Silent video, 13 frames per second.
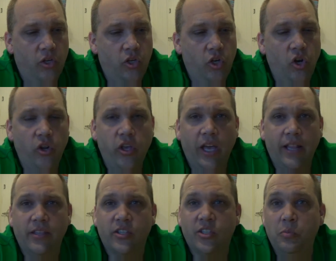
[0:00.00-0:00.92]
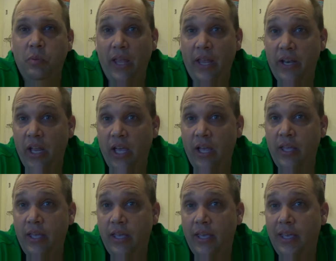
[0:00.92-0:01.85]
know, you got the Splenda,
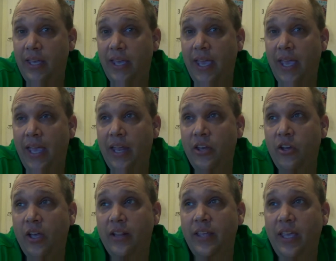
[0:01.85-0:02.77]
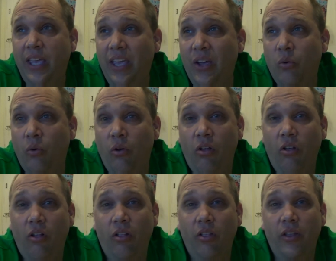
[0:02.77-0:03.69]
and you got the
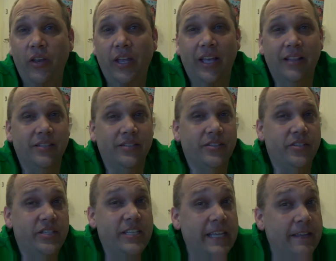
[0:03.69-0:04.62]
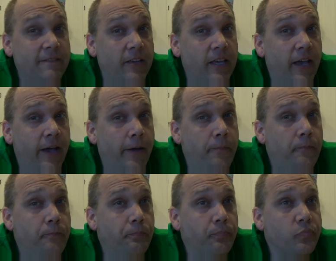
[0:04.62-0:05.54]
Equal, and you got the Stevia.
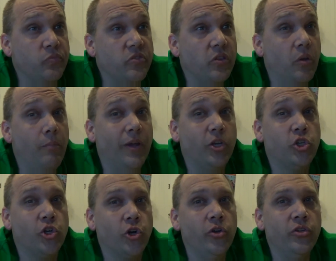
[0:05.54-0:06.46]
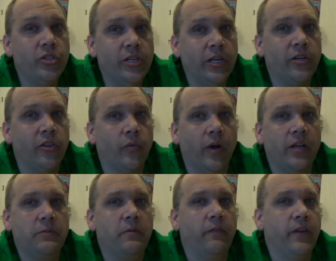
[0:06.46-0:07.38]
Make sure you stick to the
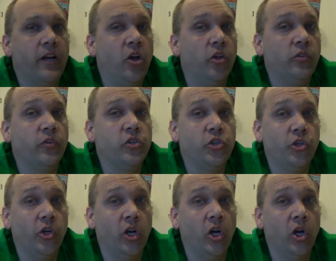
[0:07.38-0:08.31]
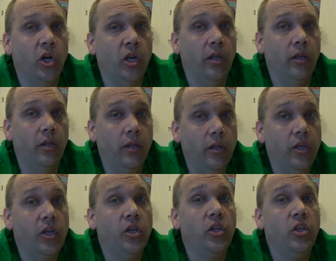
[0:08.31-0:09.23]
recipe. If it calls for sugar,
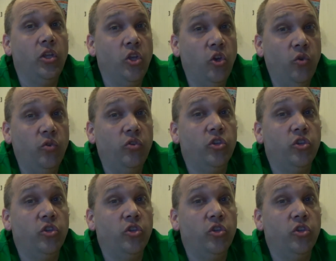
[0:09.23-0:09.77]
use